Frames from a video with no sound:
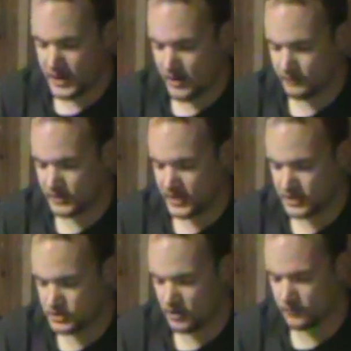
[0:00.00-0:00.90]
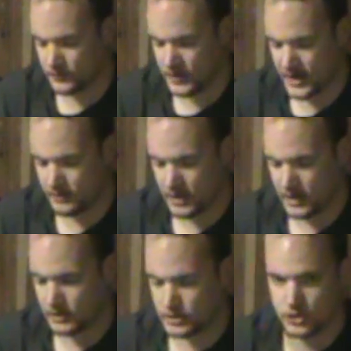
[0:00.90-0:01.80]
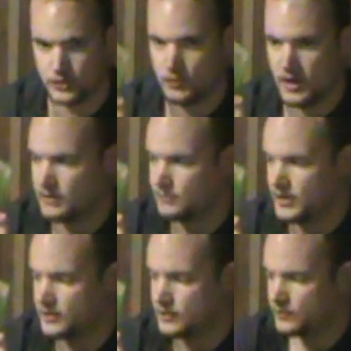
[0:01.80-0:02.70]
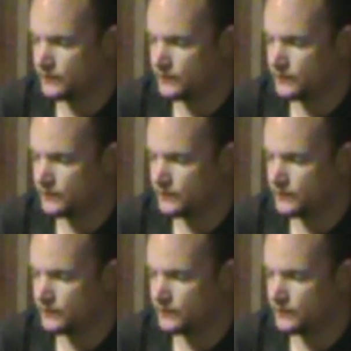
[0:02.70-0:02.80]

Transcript: I now have the case art for that. I'll show you why in a minute.